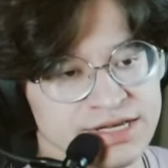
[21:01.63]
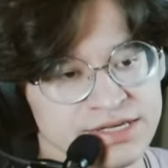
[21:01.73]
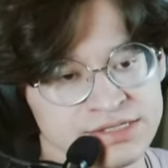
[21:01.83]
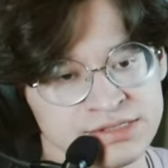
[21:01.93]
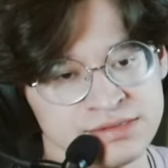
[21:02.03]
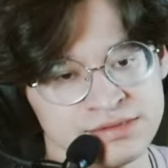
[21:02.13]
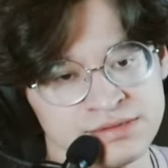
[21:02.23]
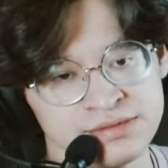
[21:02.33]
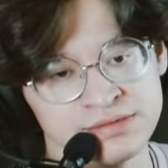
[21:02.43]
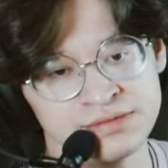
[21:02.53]
this.
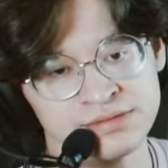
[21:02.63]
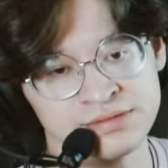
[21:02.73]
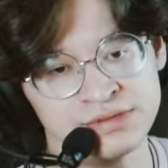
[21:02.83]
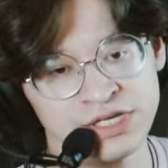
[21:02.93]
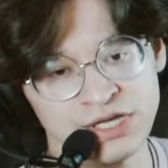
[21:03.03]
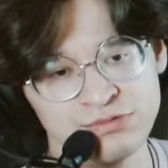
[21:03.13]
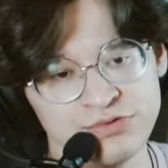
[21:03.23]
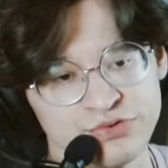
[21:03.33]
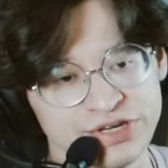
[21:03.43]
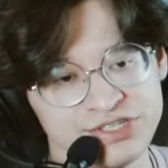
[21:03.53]
You will
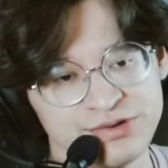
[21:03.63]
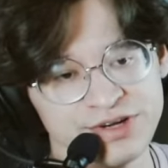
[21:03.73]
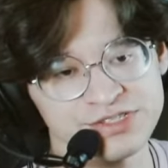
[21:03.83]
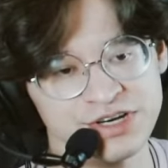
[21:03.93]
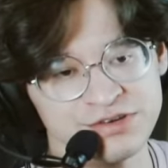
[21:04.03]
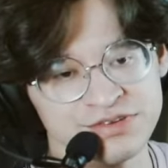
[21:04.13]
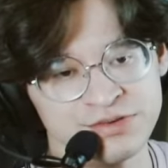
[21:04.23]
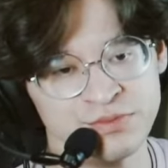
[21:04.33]
freeze your ears off.